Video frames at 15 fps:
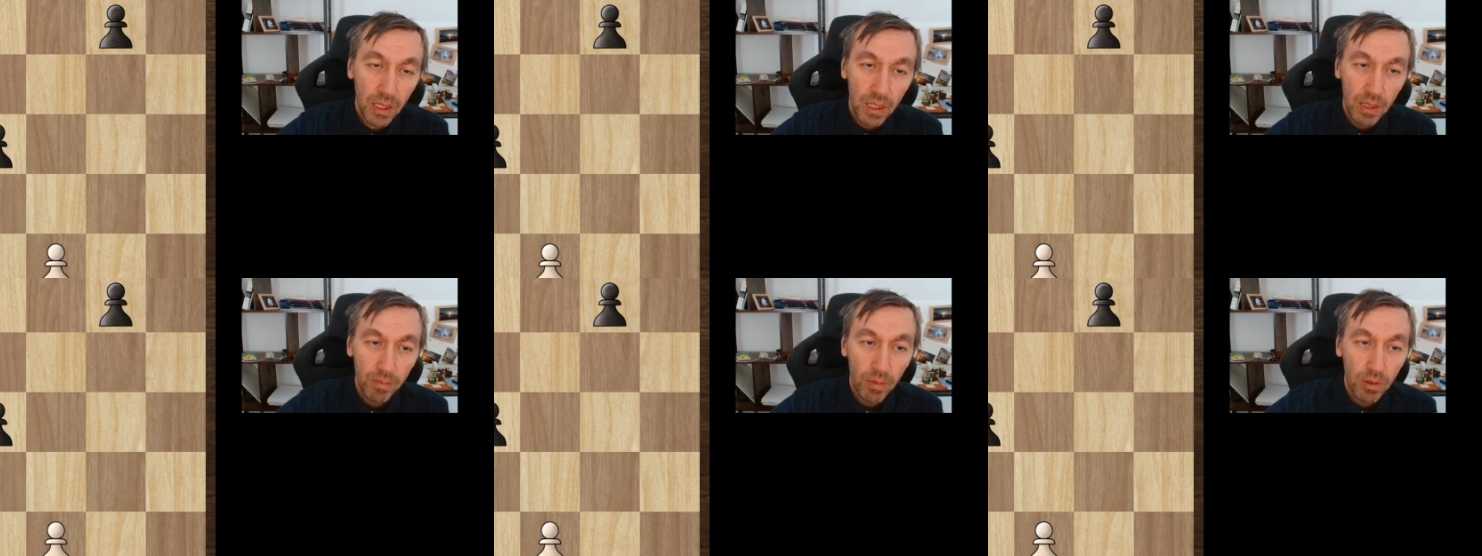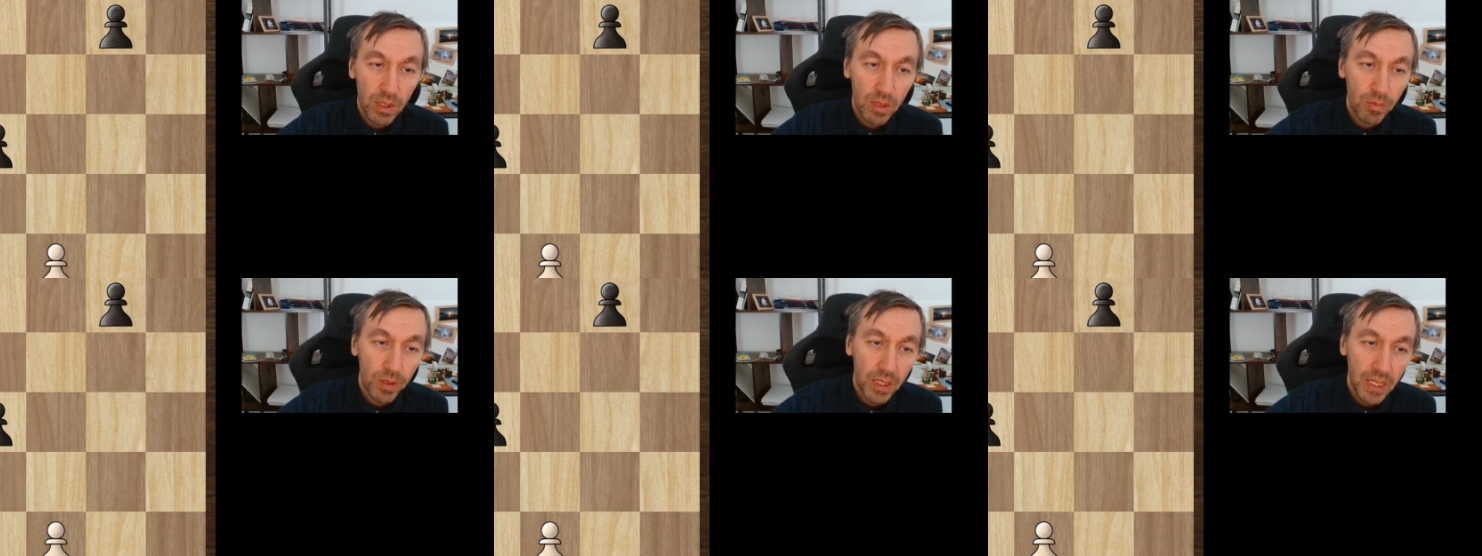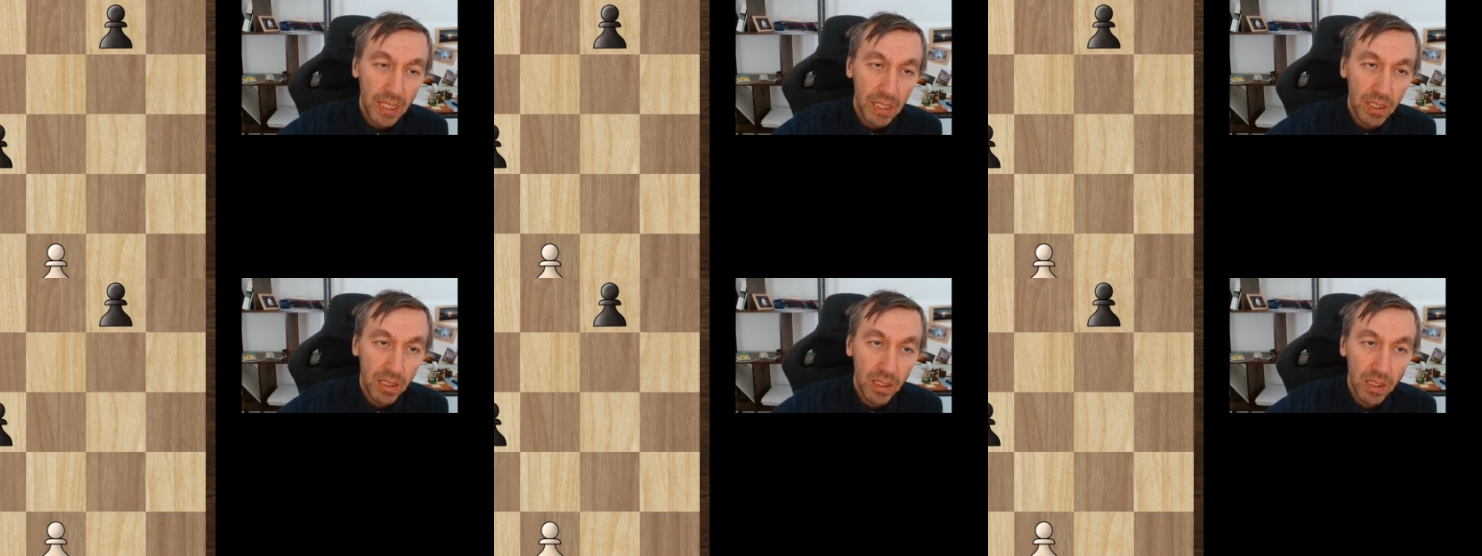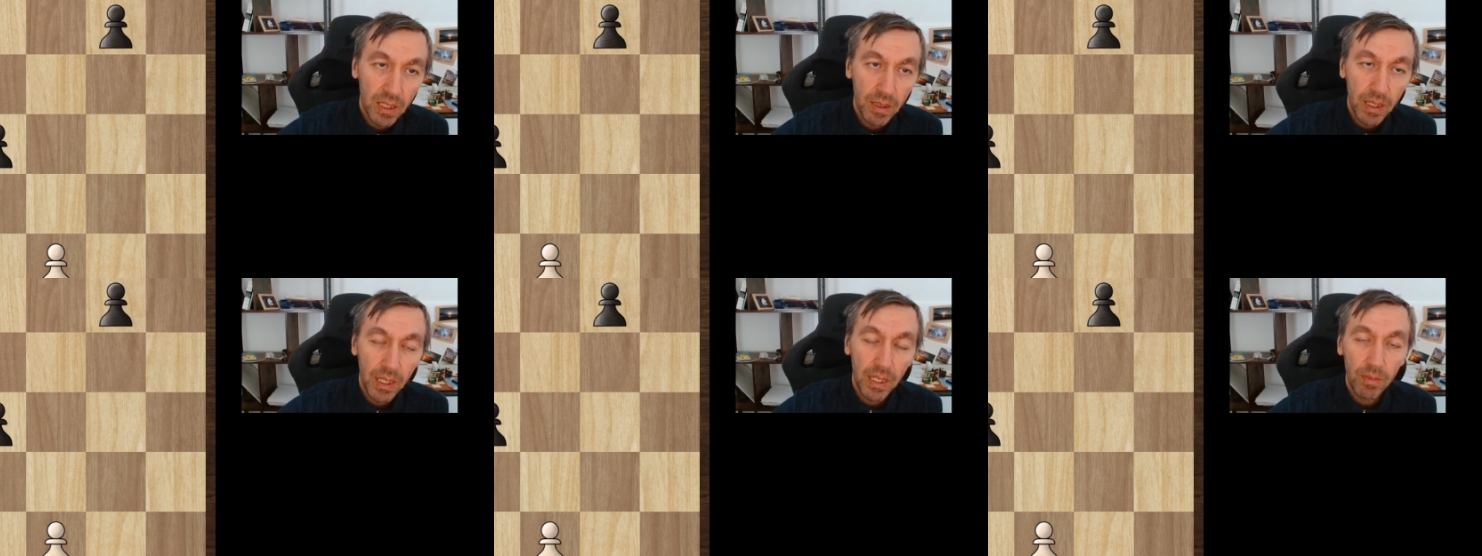the pawn is protected, and
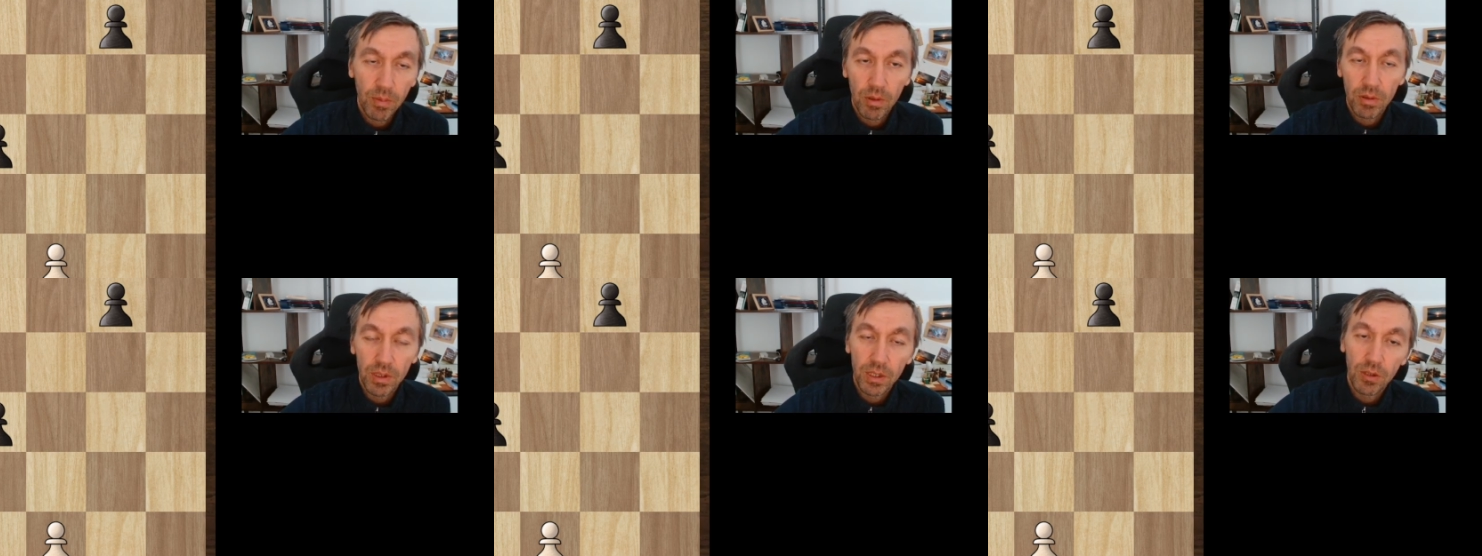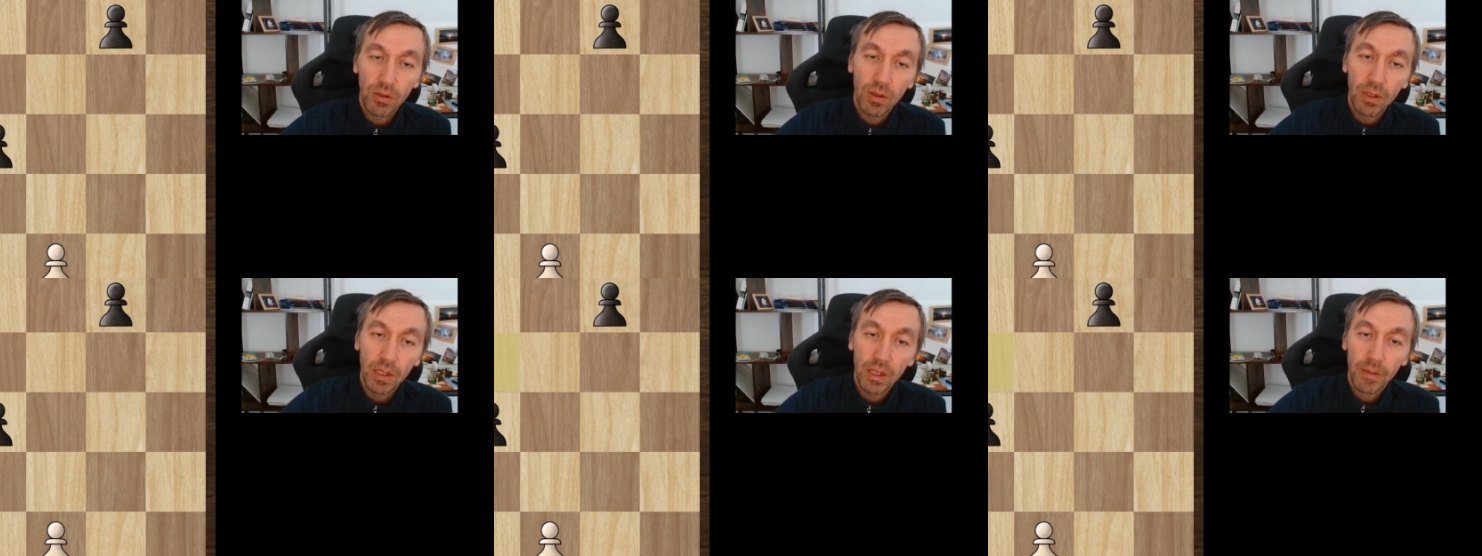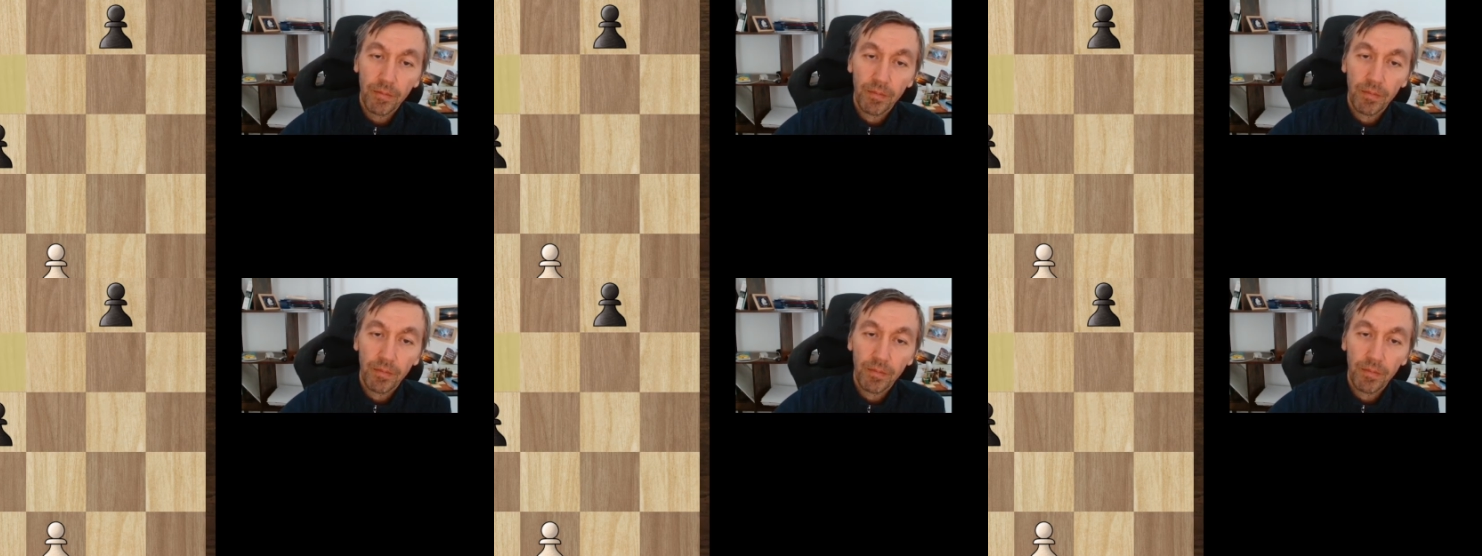the a pawn is rolling.